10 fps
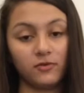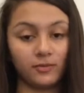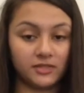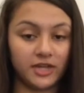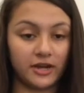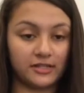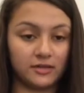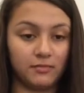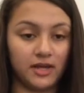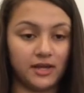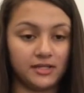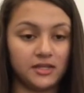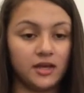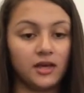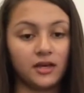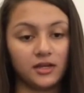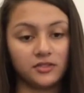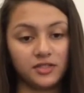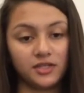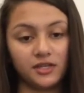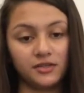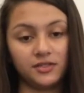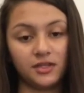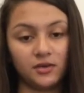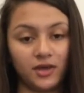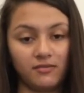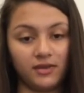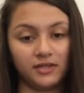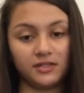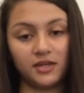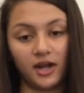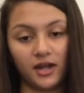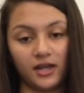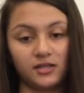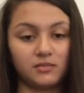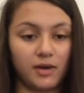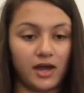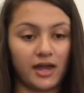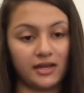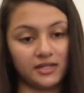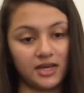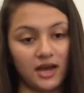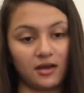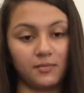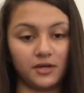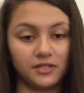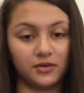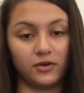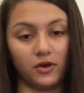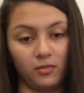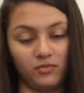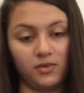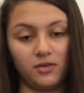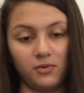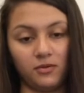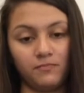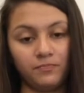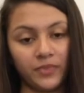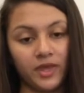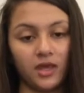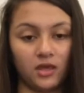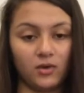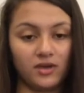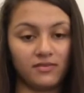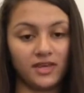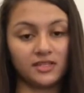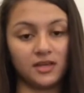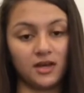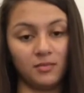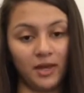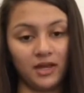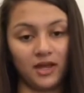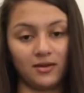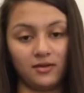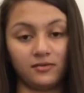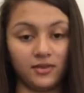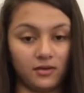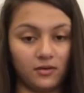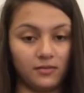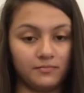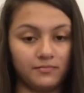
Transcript: a form of terrorism because countries can use the UAV to target, spy, and attack a person or a group of people. A UAV is an unmanned aerial vehicle,